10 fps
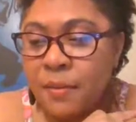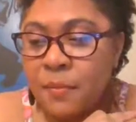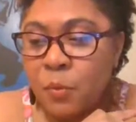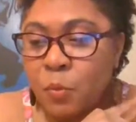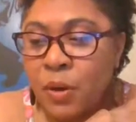
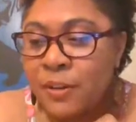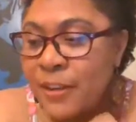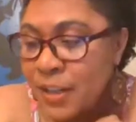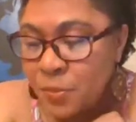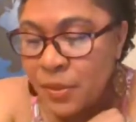one
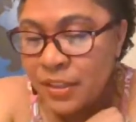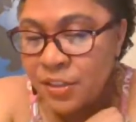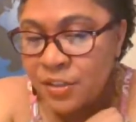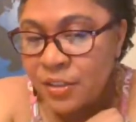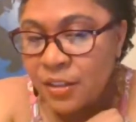fast way to
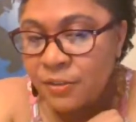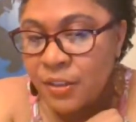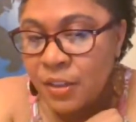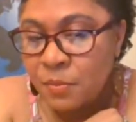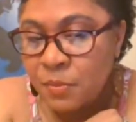get yourself
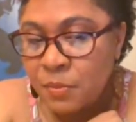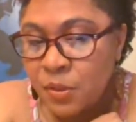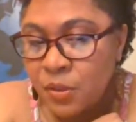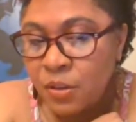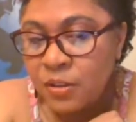up
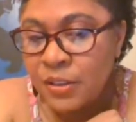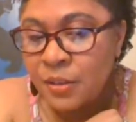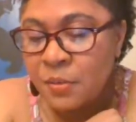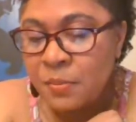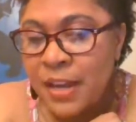on the
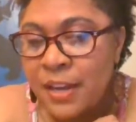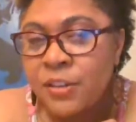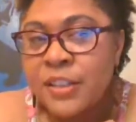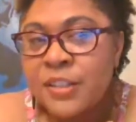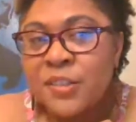subject matter
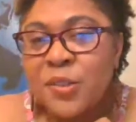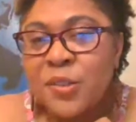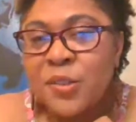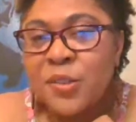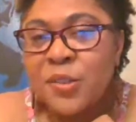is to go on
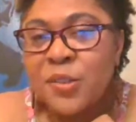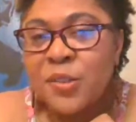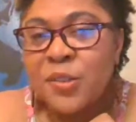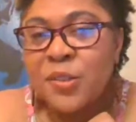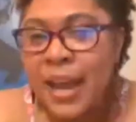the
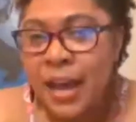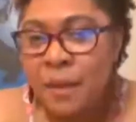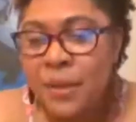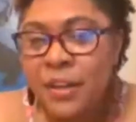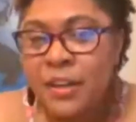OWN
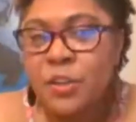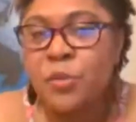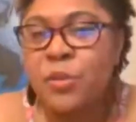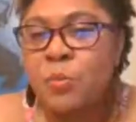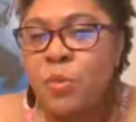app.
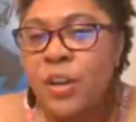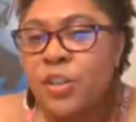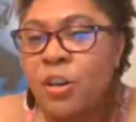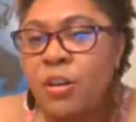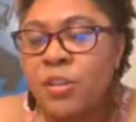You can watch
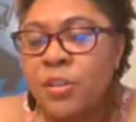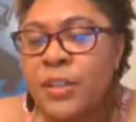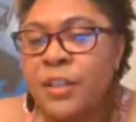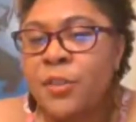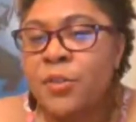all
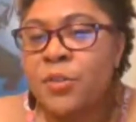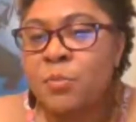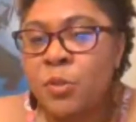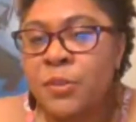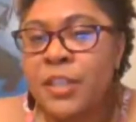3 of those
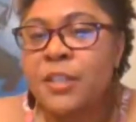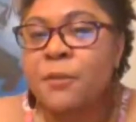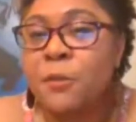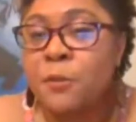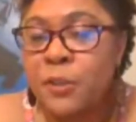movies
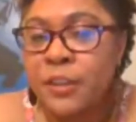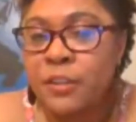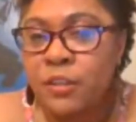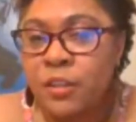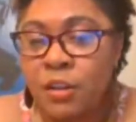for free,
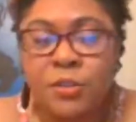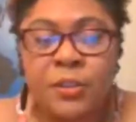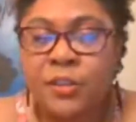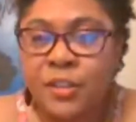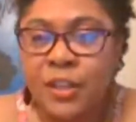all 3
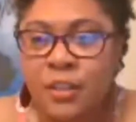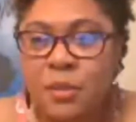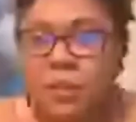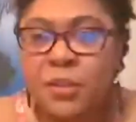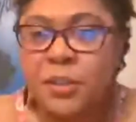of those
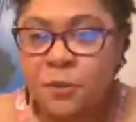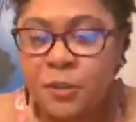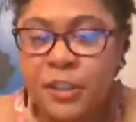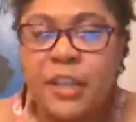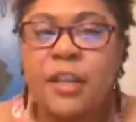documentaries for
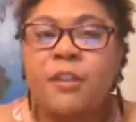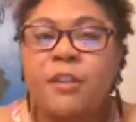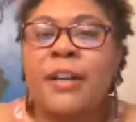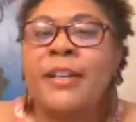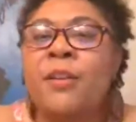free
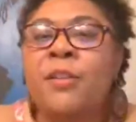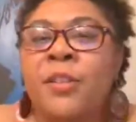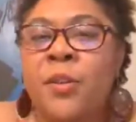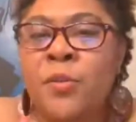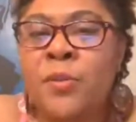right now on the OWN